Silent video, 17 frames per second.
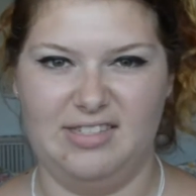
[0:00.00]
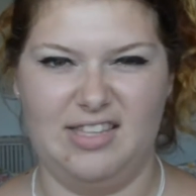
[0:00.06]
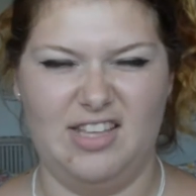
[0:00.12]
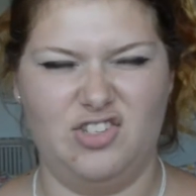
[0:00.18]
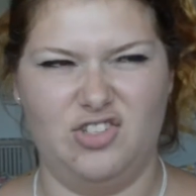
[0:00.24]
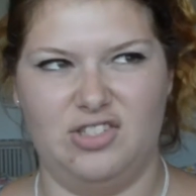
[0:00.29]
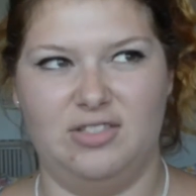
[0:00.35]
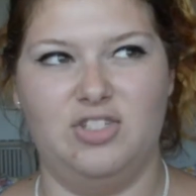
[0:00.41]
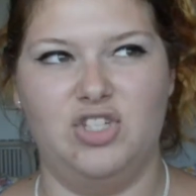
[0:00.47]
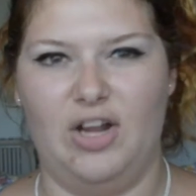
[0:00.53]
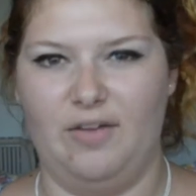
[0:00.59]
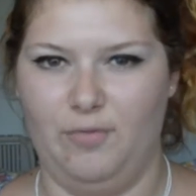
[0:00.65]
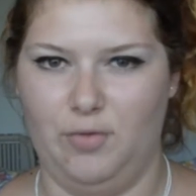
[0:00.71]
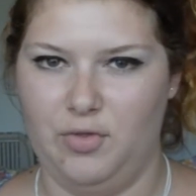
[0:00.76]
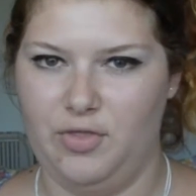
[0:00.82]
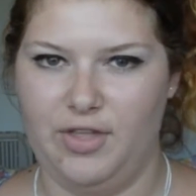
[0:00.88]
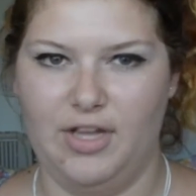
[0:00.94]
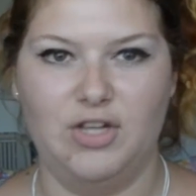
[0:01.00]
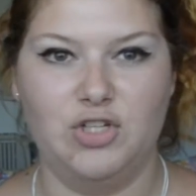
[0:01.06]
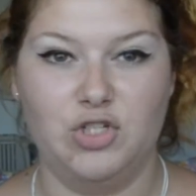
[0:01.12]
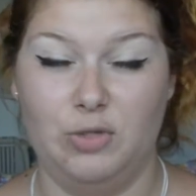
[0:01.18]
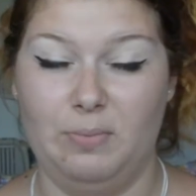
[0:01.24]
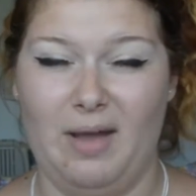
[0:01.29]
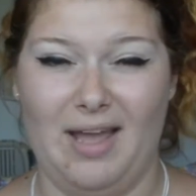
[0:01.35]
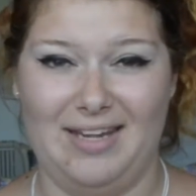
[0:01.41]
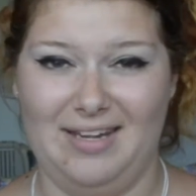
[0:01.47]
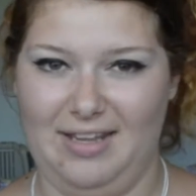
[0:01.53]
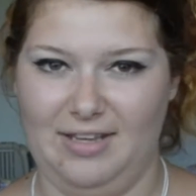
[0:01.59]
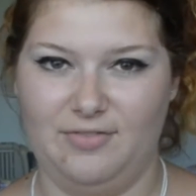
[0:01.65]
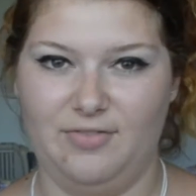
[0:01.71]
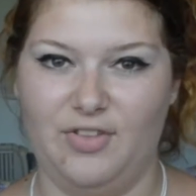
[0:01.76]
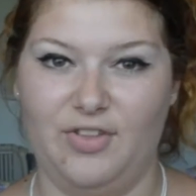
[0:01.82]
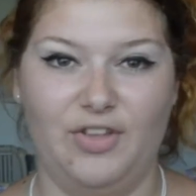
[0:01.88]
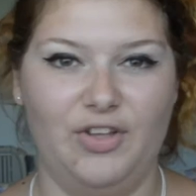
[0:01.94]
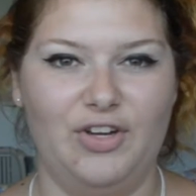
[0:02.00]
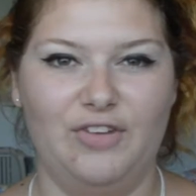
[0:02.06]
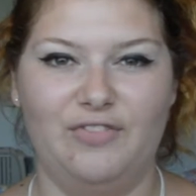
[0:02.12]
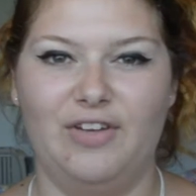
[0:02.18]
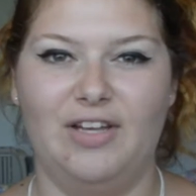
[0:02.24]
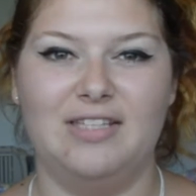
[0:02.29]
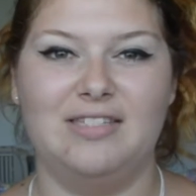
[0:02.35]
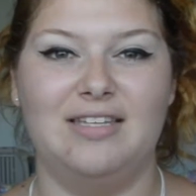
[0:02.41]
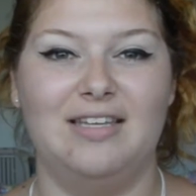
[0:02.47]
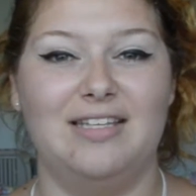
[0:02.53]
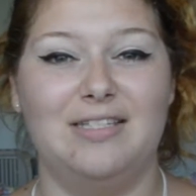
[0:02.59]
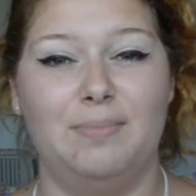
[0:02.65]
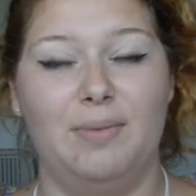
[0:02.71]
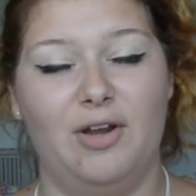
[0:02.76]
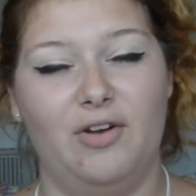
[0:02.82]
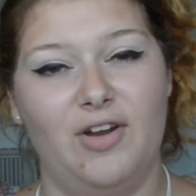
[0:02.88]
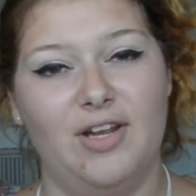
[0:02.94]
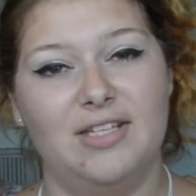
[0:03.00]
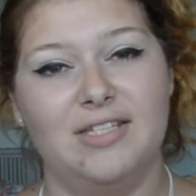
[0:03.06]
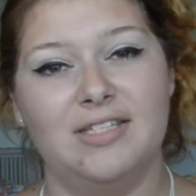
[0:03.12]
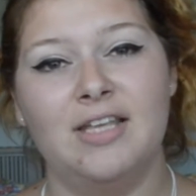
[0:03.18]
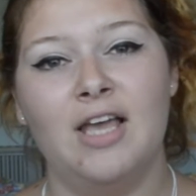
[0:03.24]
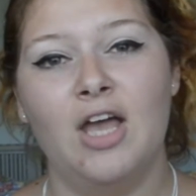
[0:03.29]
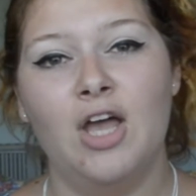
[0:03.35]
They're just general things you might need for the university experience.